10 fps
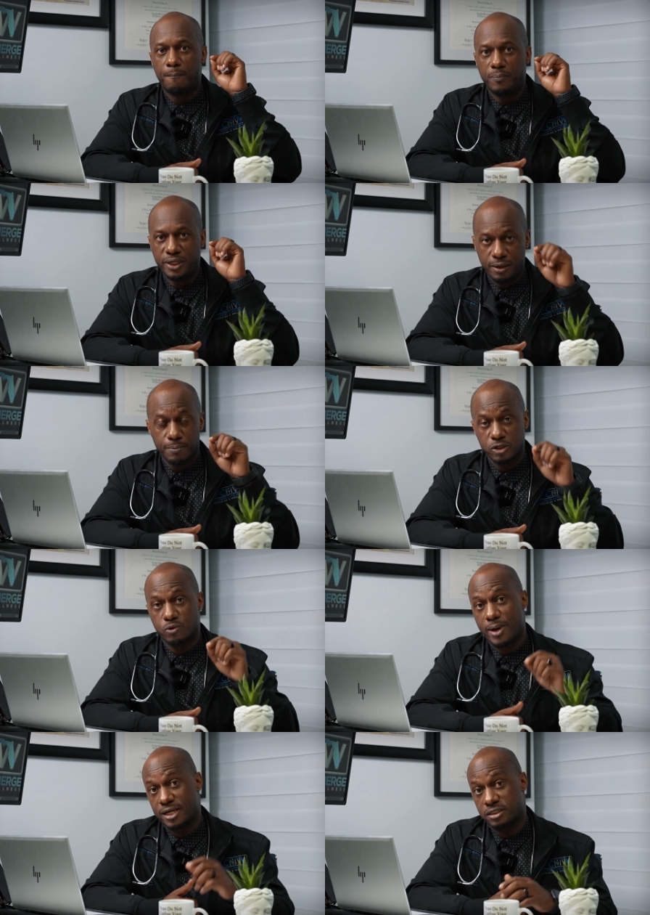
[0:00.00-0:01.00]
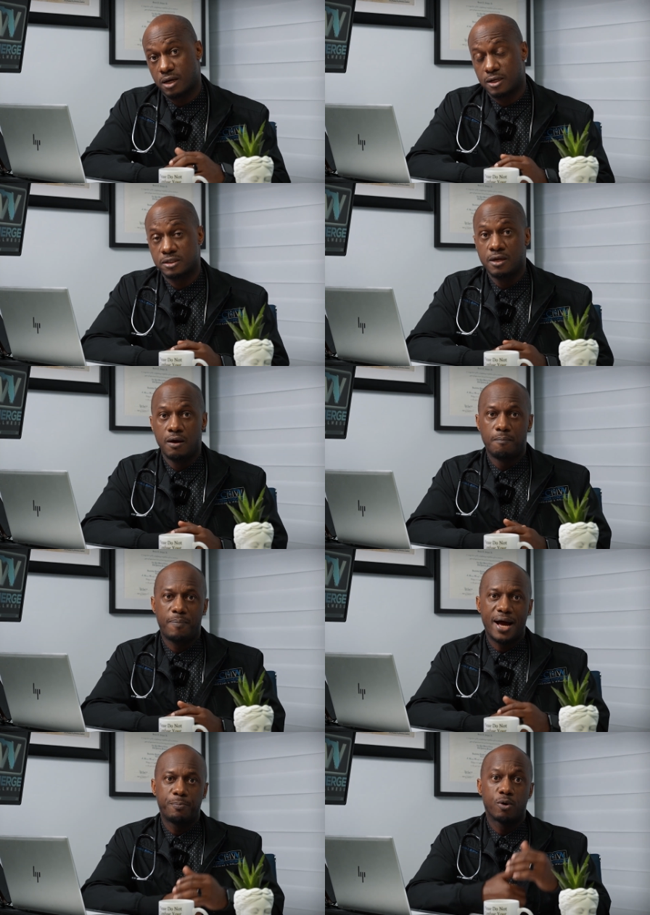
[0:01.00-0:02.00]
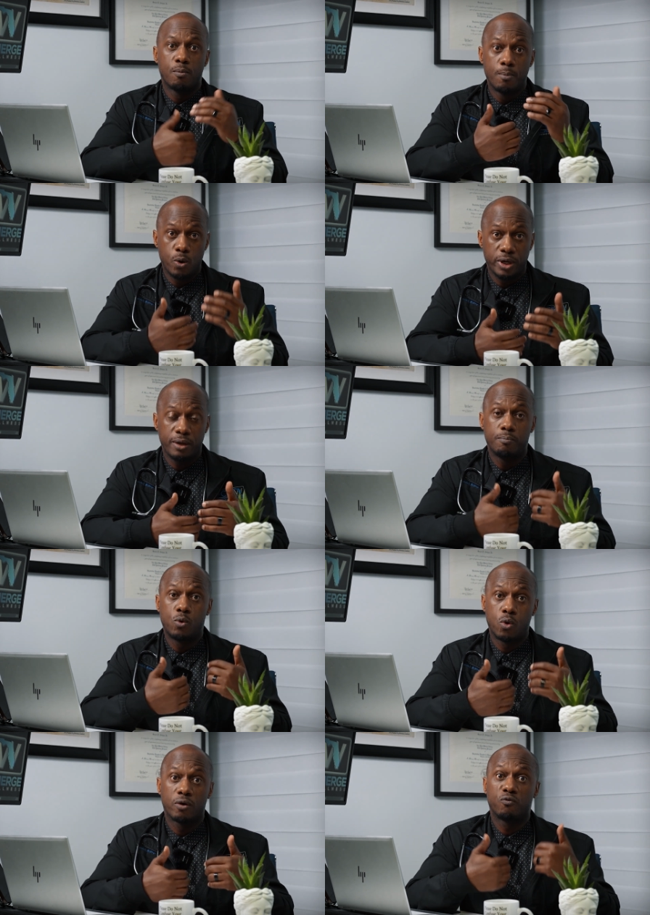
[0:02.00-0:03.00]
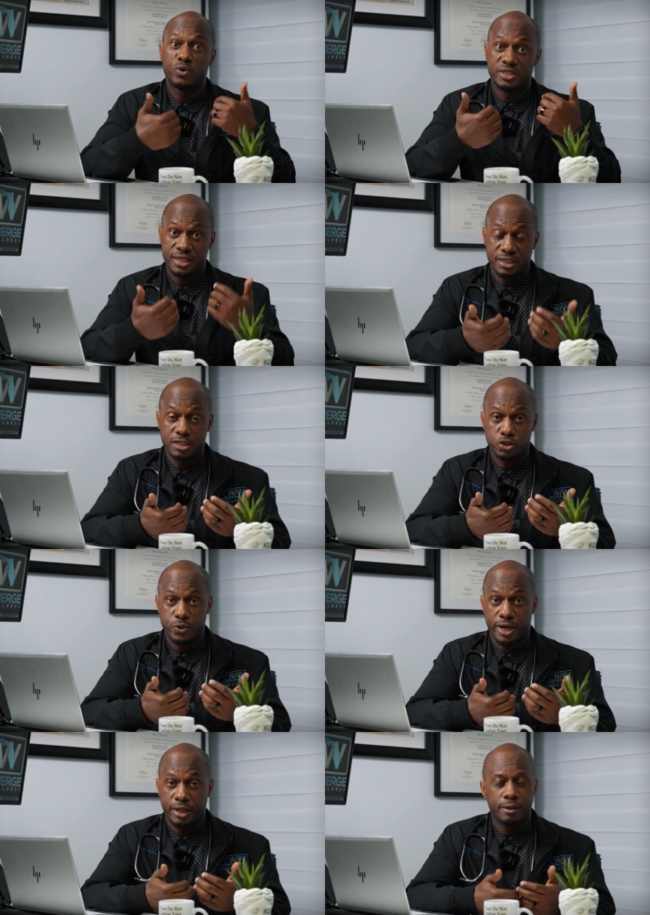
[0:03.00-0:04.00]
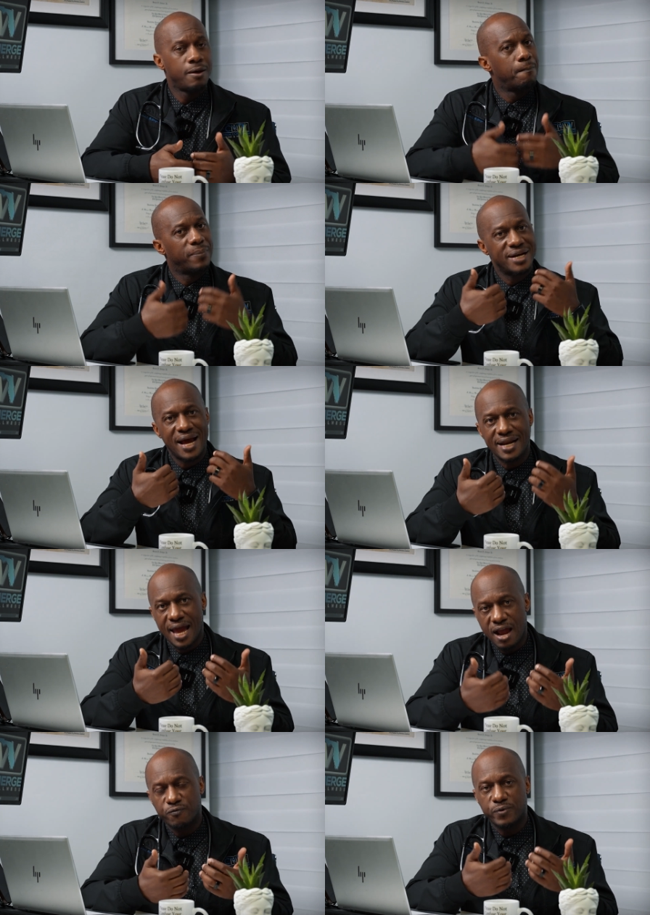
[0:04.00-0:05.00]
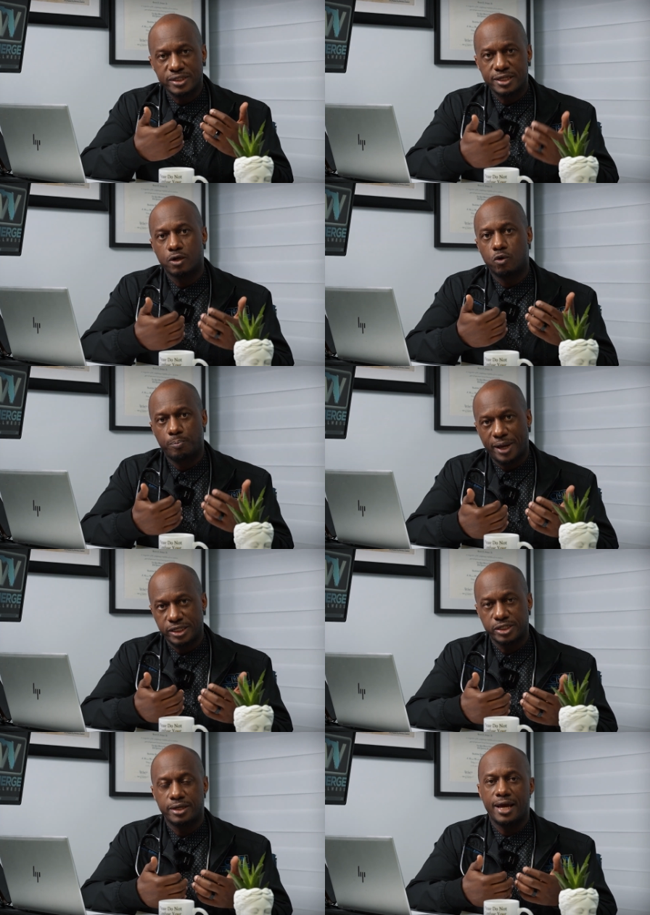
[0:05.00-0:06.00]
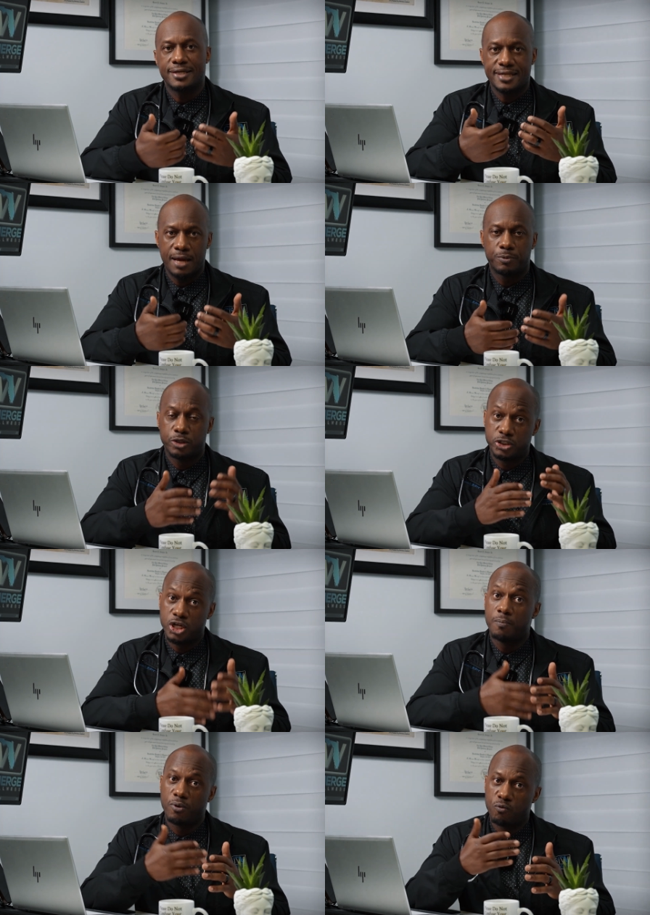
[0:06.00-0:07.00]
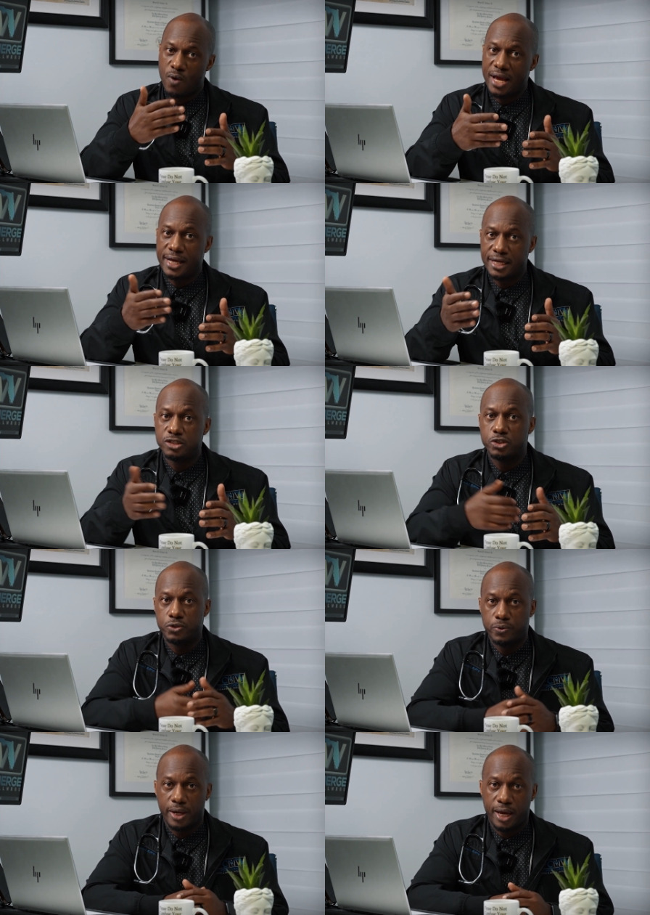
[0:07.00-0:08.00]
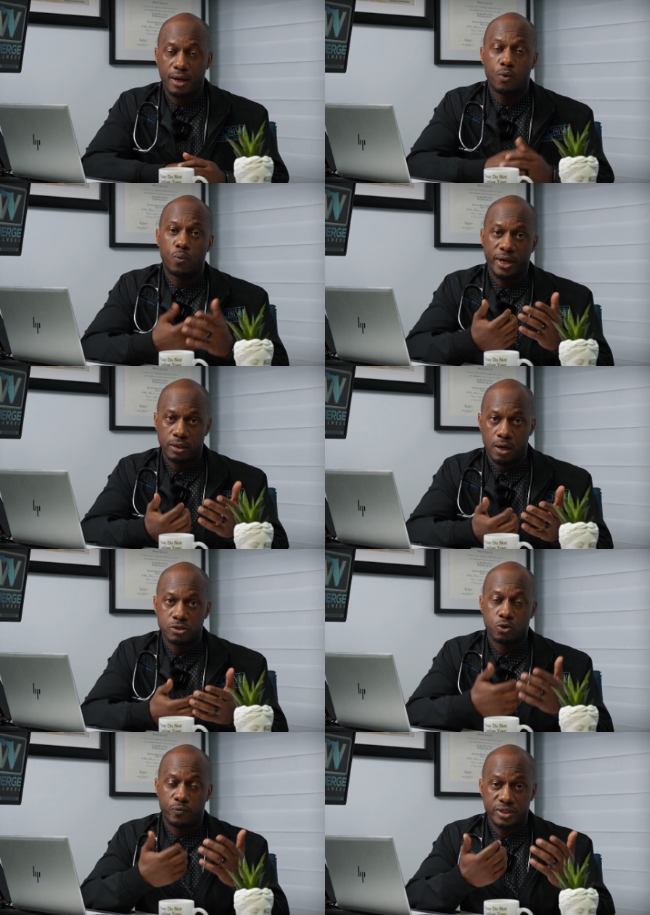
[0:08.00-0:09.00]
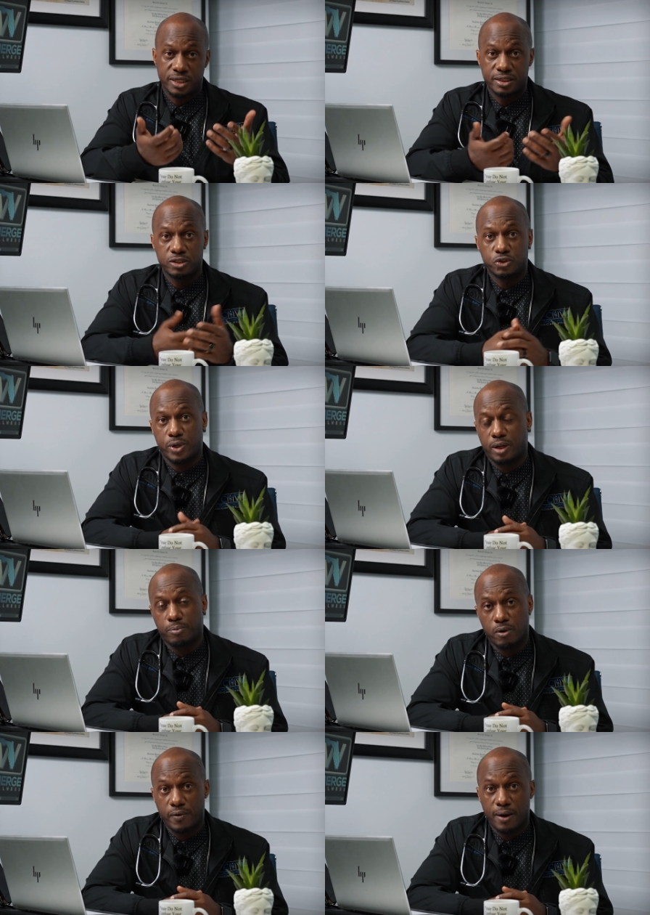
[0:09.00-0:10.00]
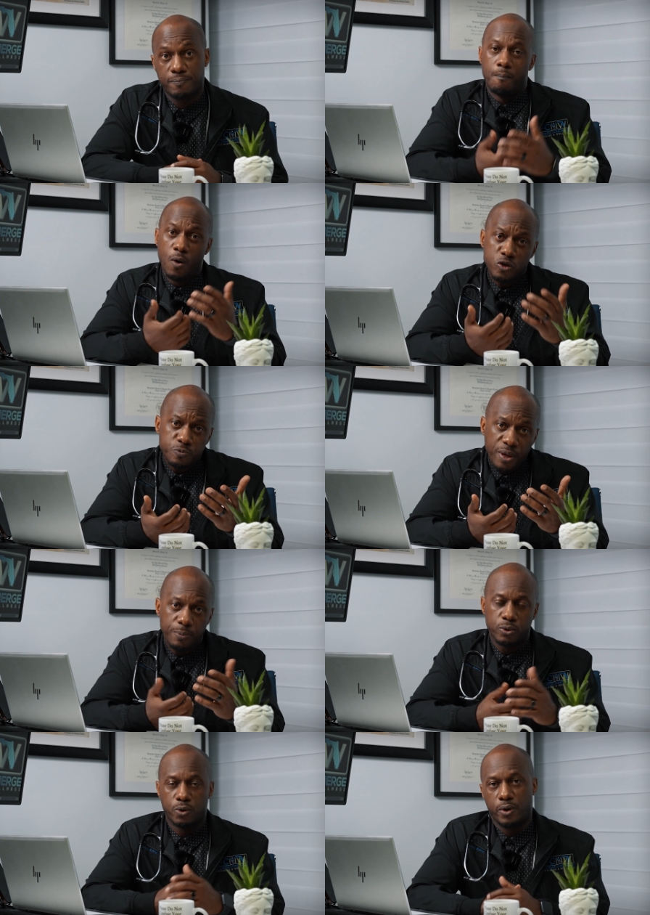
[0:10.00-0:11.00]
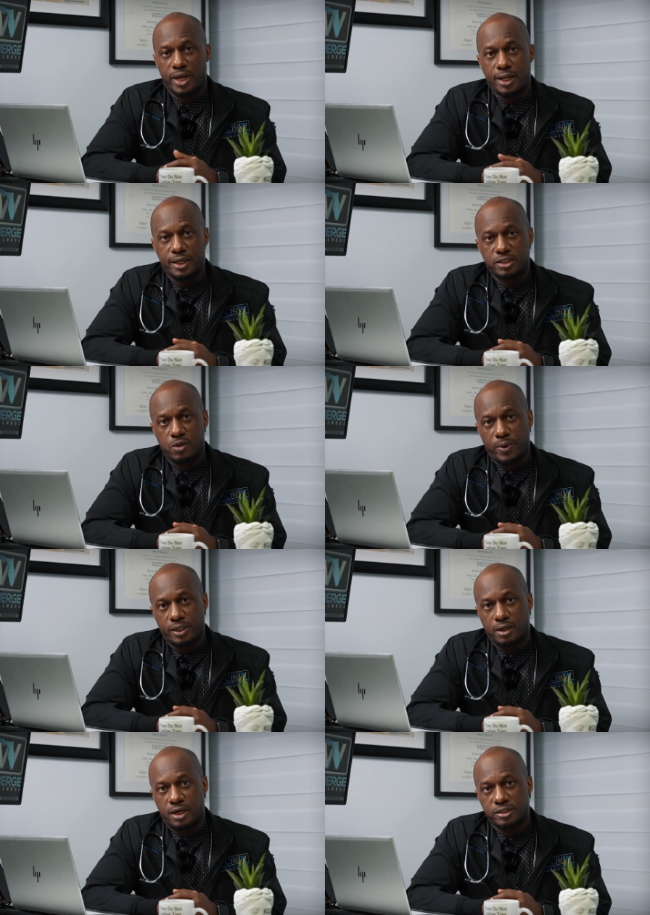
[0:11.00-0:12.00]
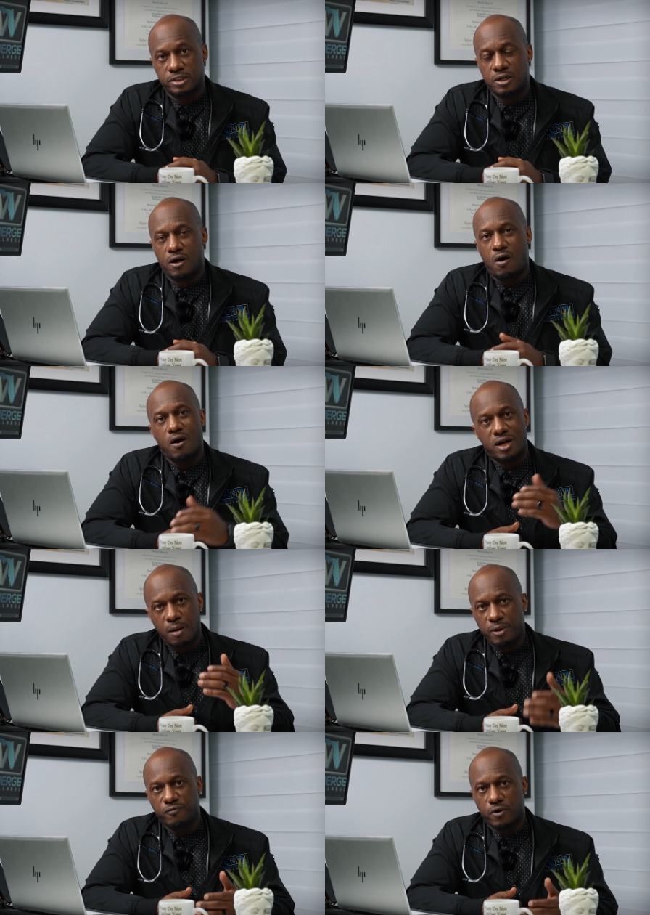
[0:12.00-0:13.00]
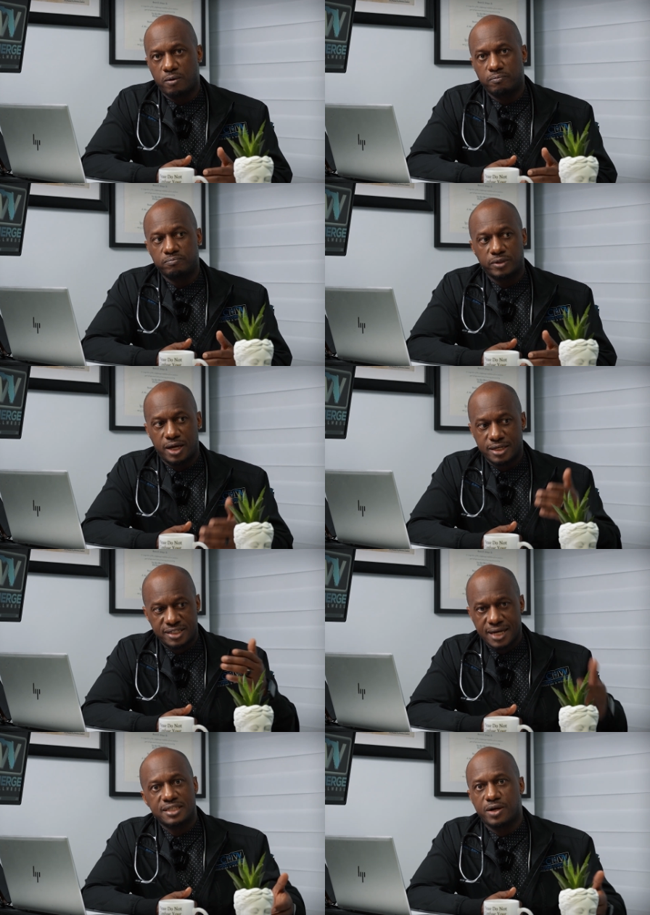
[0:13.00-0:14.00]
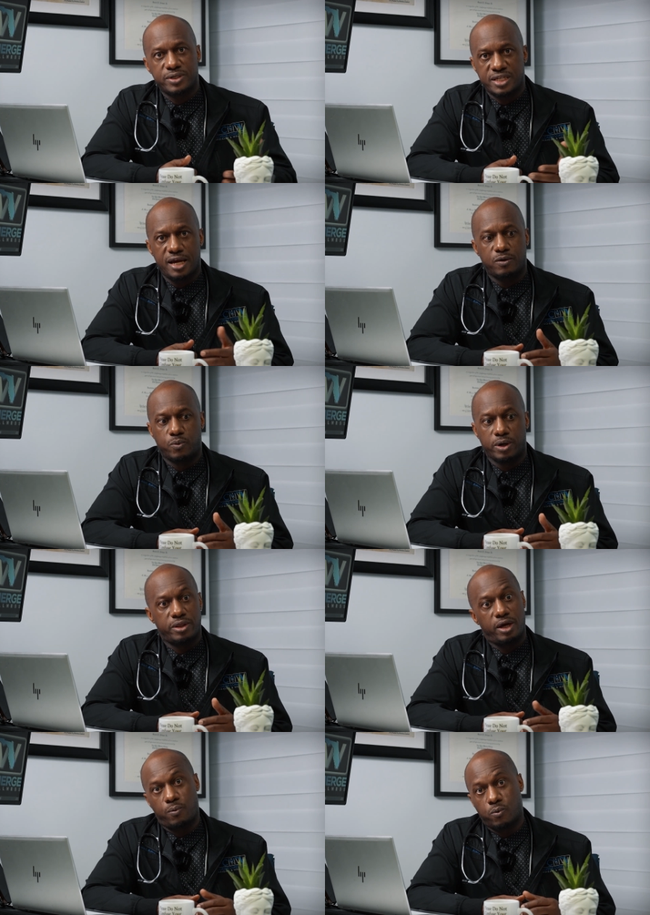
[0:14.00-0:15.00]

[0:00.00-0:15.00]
lean muscle mass loss by promoting more resistance training, but not every single patient is able to jump right into a weight loss or resistance training program. Most people who are getting into the weight loss are coming from a sedentary state where they